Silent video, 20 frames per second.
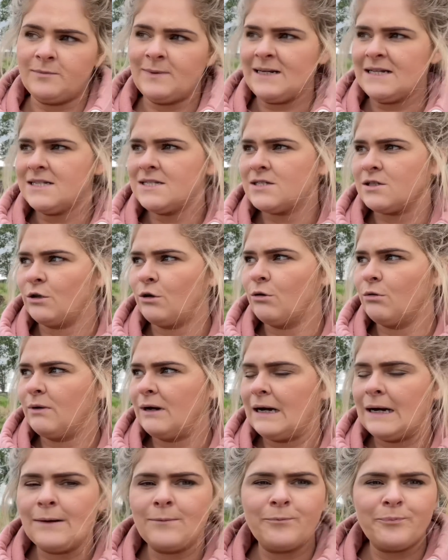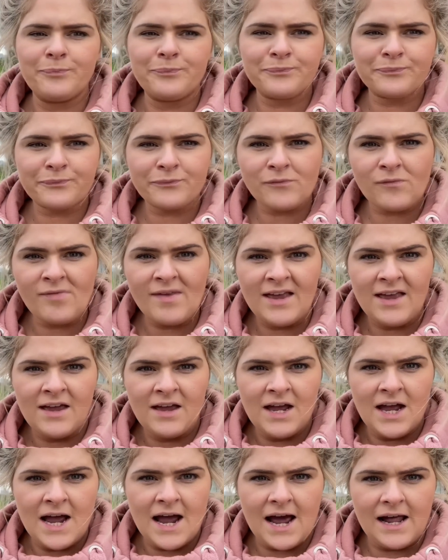it. So
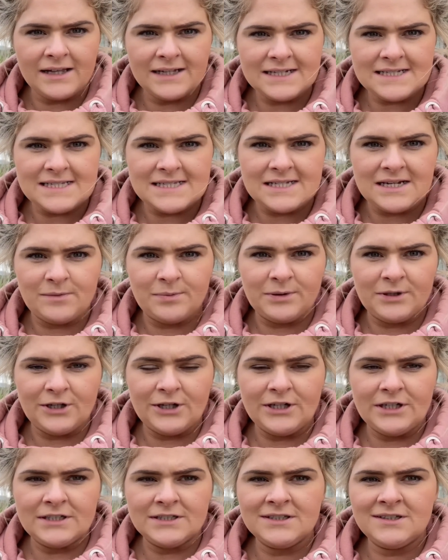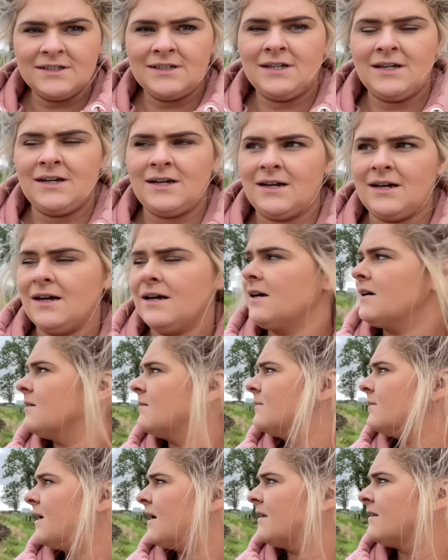Alex is here playing,
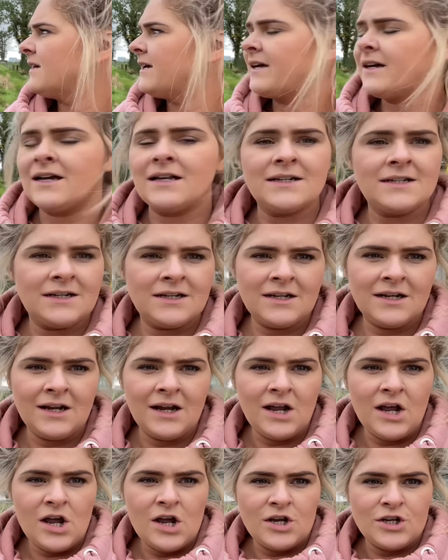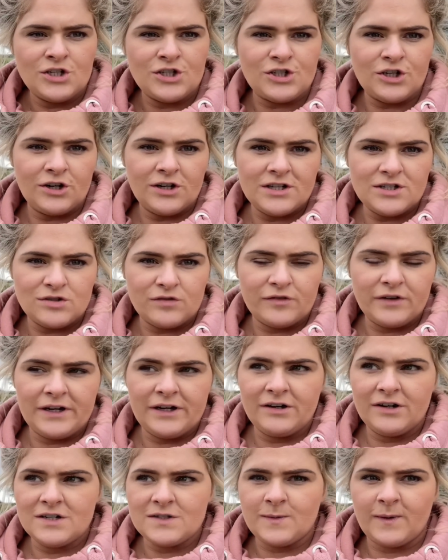and then Stuart is over
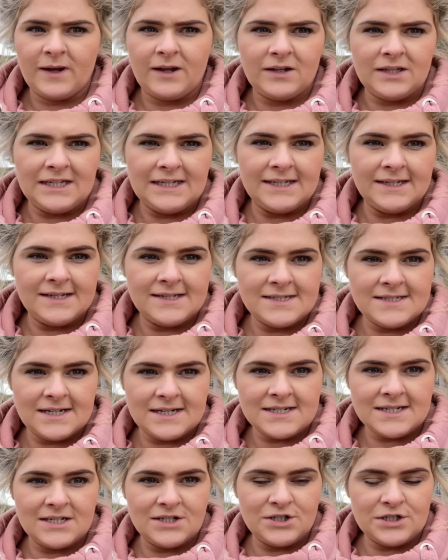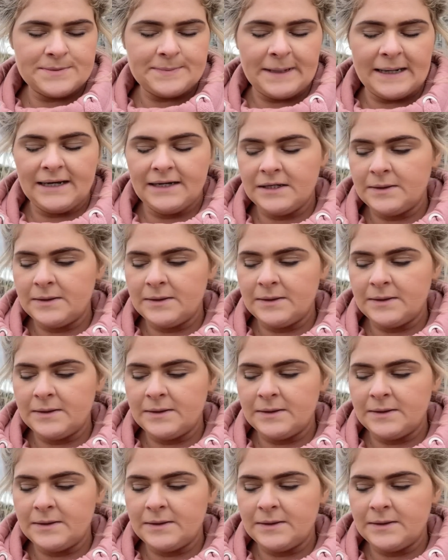here as well. He is disking just behind